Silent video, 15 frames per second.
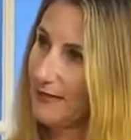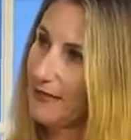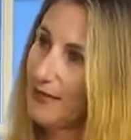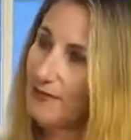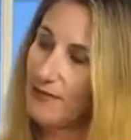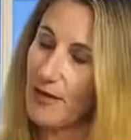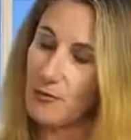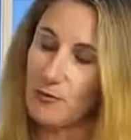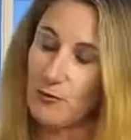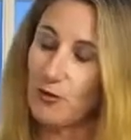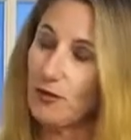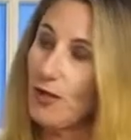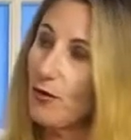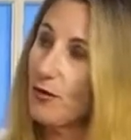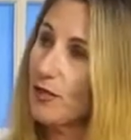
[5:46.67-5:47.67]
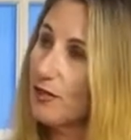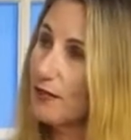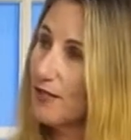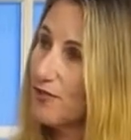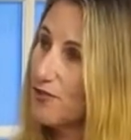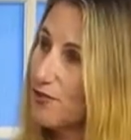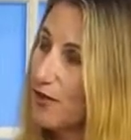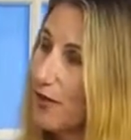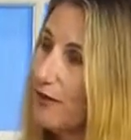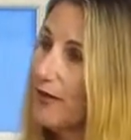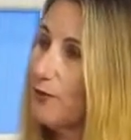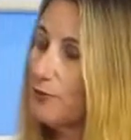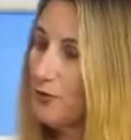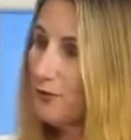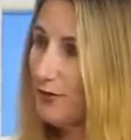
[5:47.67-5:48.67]
Fiber will lower cholesterol, help
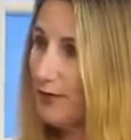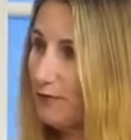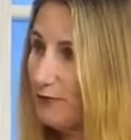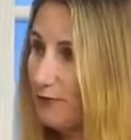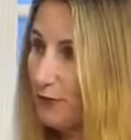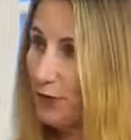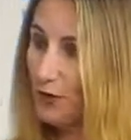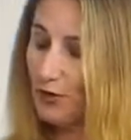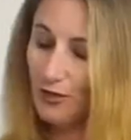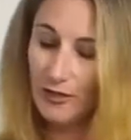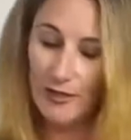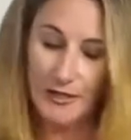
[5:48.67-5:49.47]
you keep full,